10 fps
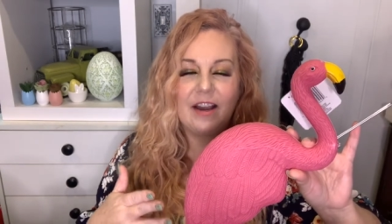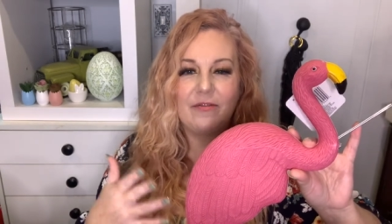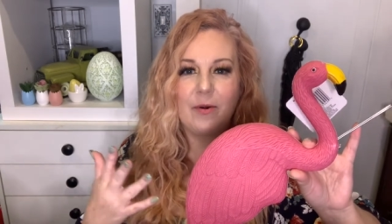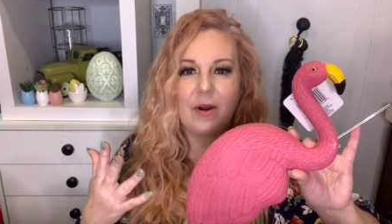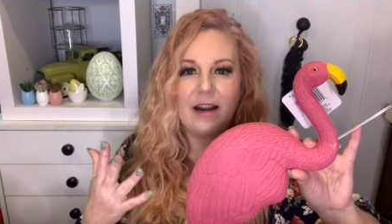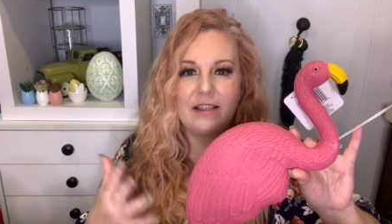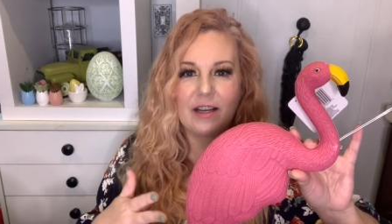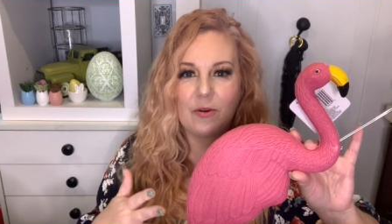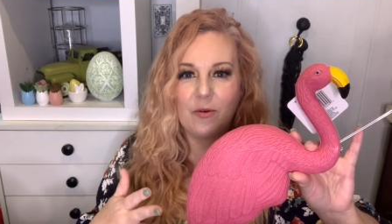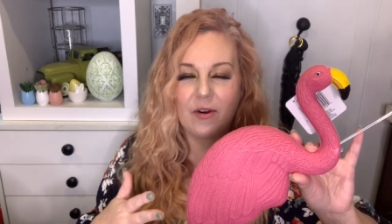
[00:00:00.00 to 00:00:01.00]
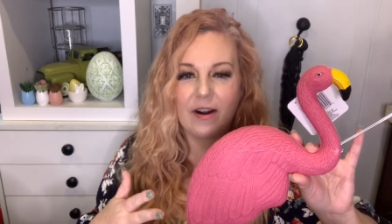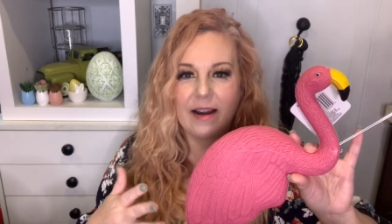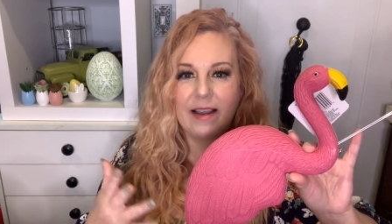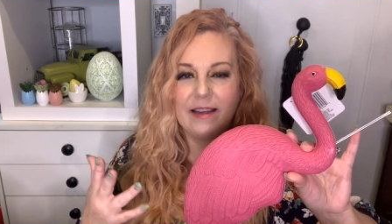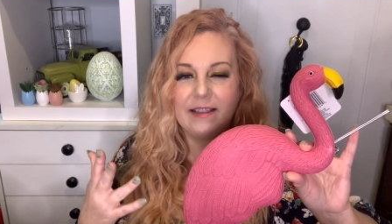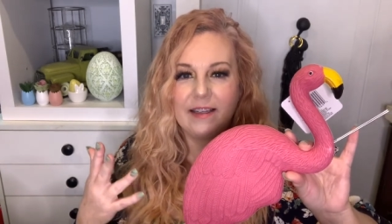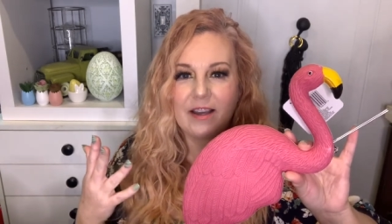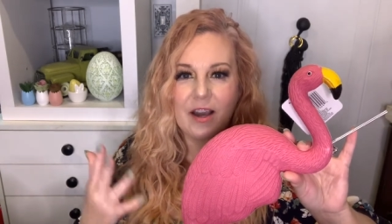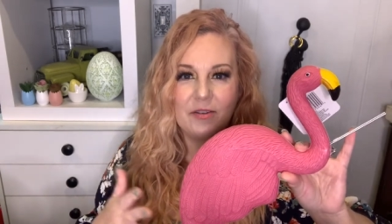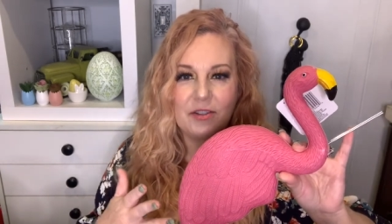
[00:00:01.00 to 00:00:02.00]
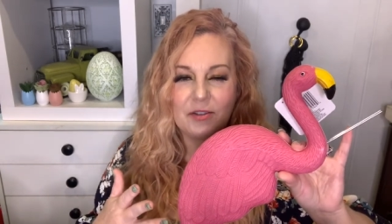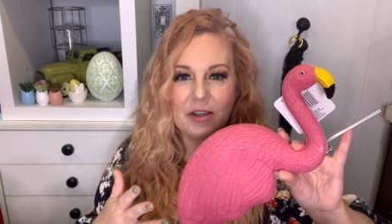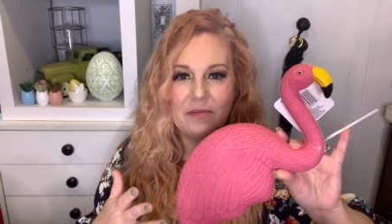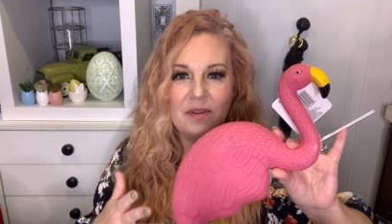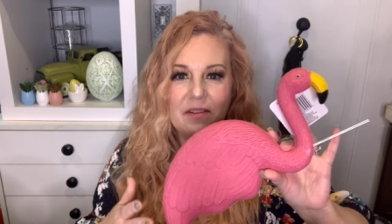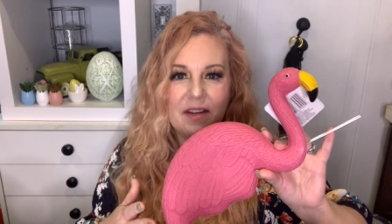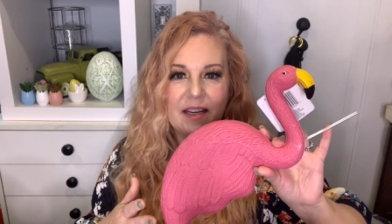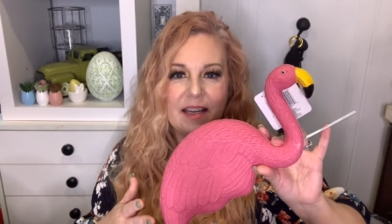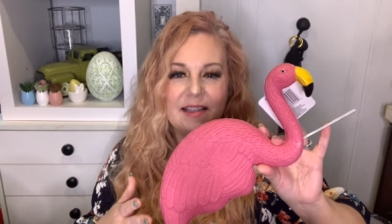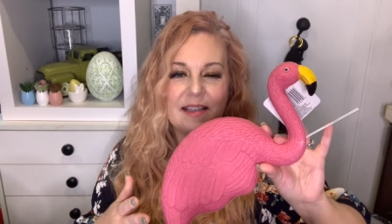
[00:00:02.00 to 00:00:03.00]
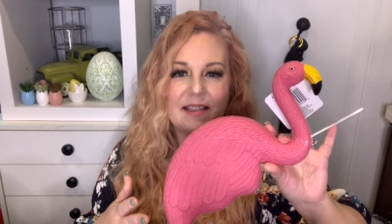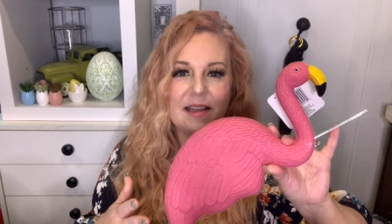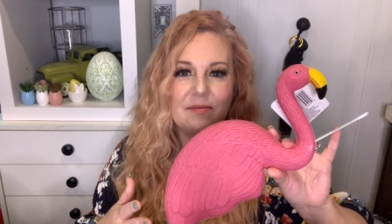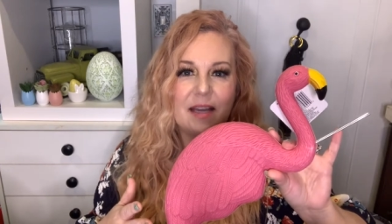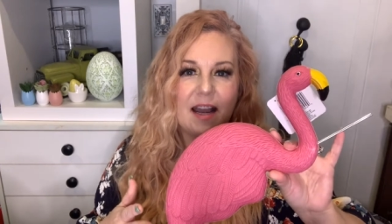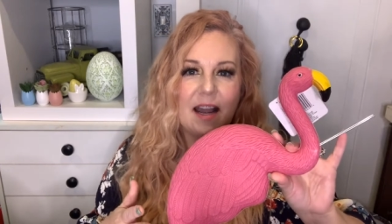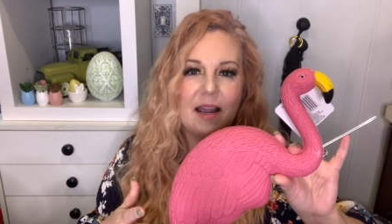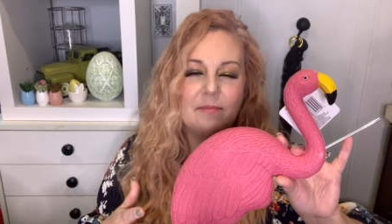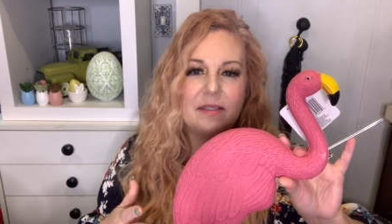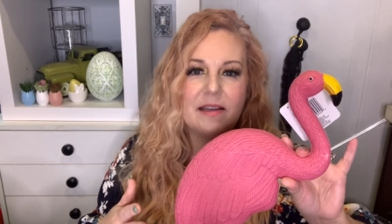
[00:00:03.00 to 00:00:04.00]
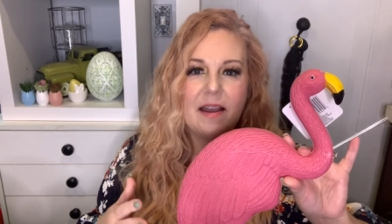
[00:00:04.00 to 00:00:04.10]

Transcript: for decor in coastal communities sometimes.